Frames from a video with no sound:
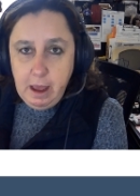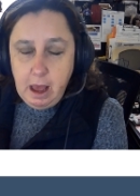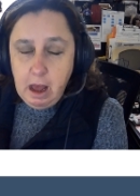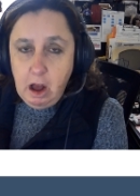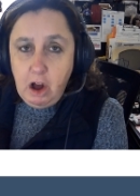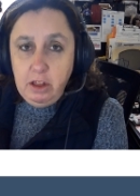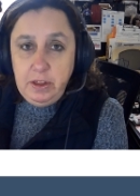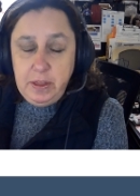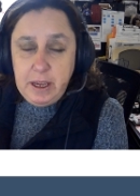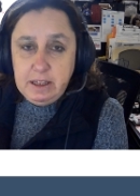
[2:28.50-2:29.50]
Uh, all
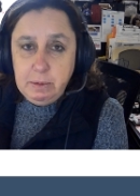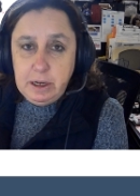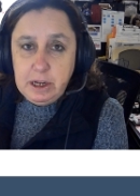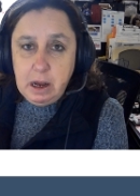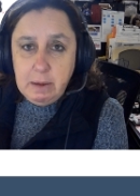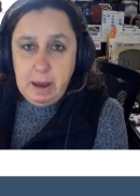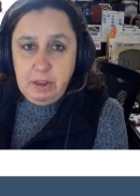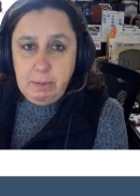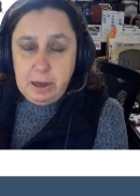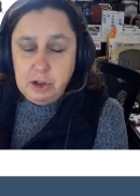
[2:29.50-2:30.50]
the things that we talk about
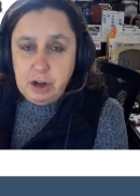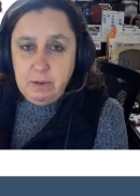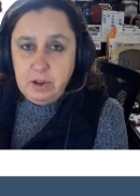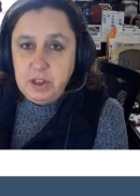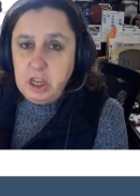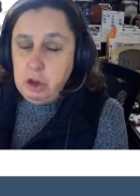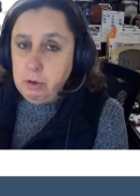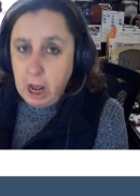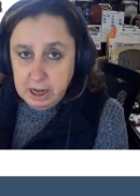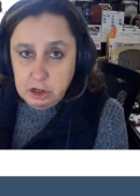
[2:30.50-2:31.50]
with the bus drivers that
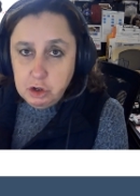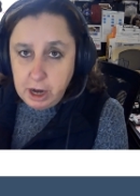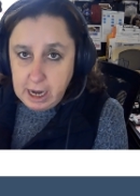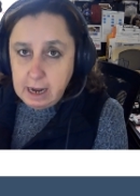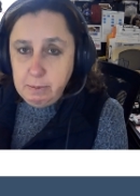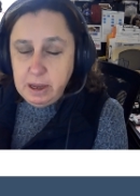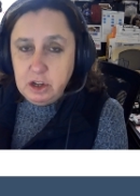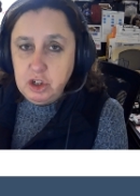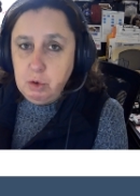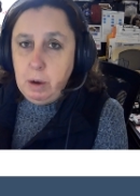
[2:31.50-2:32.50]
you got in training
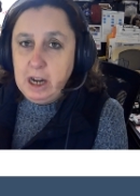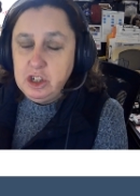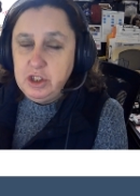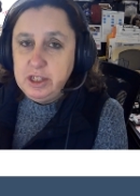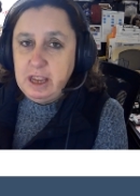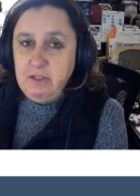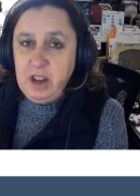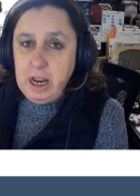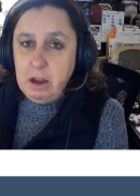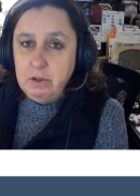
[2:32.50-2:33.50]
because you watched the same
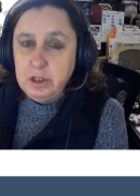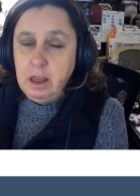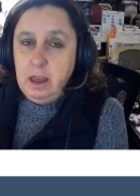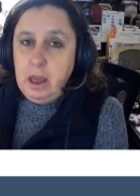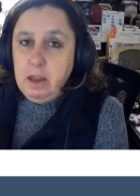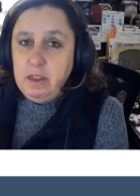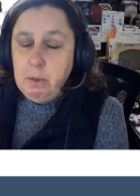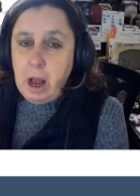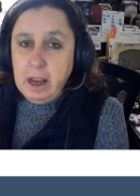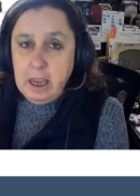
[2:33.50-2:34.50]
videos
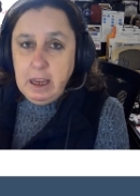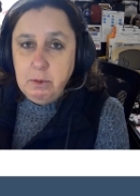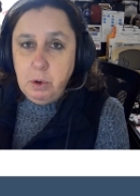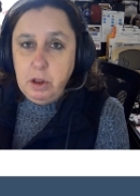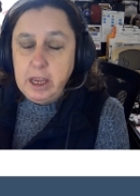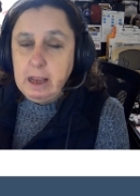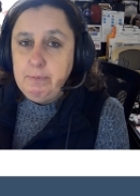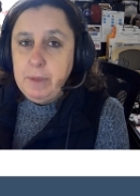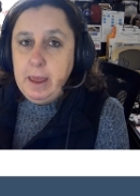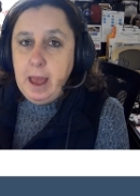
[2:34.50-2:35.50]
the rocking and
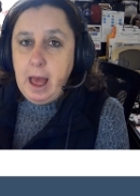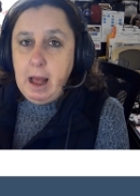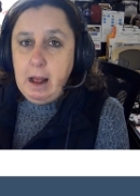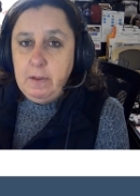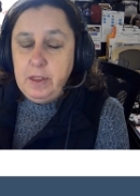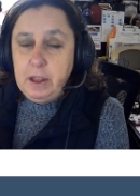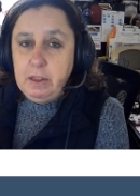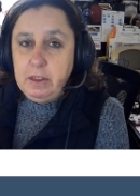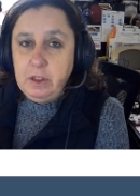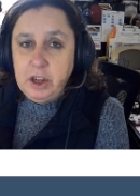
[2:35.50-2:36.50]
rolling, uh,
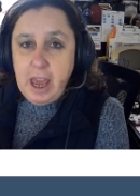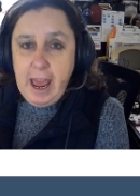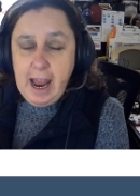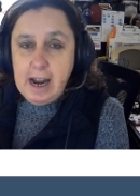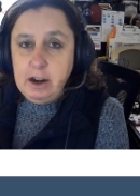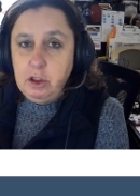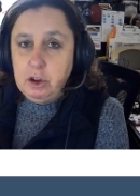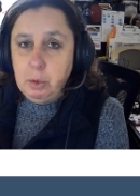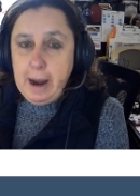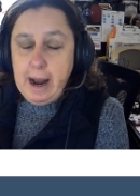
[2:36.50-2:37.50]
the look ahead,
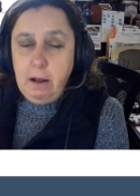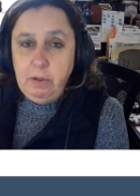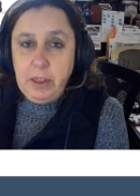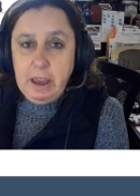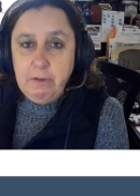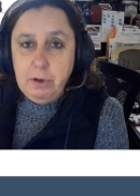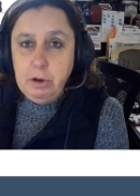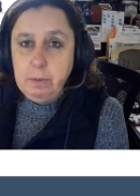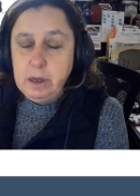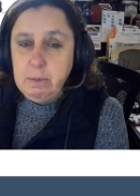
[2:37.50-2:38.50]
look around, leave
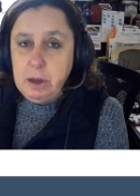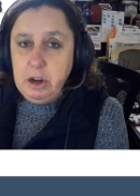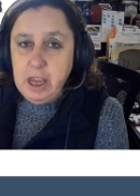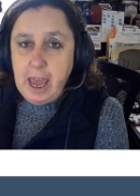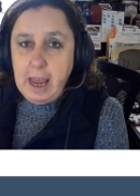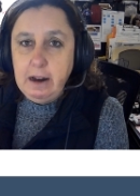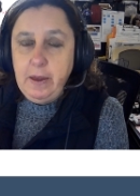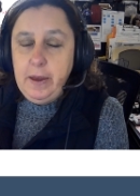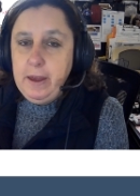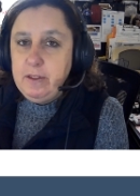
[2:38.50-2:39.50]
room, communicate,
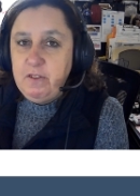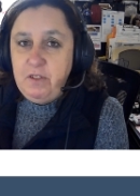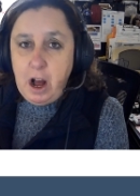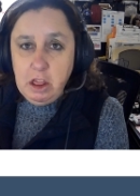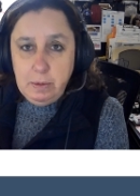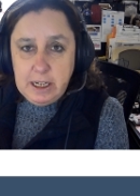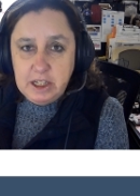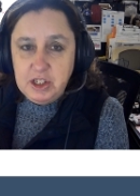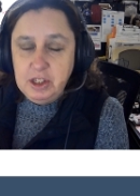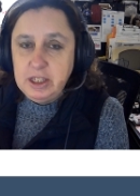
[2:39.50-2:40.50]
the following
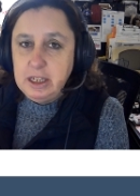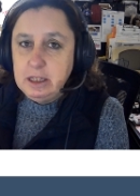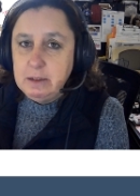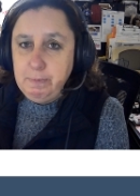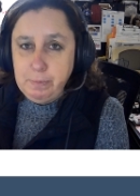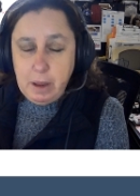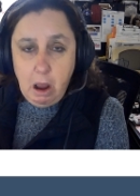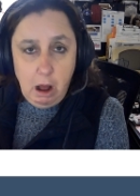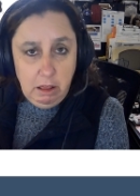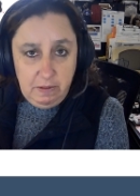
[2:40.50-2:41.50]
distances,
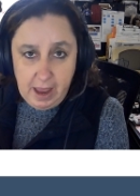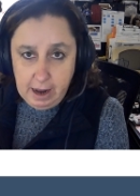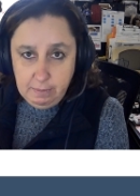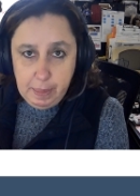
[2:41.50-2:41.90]
all of that.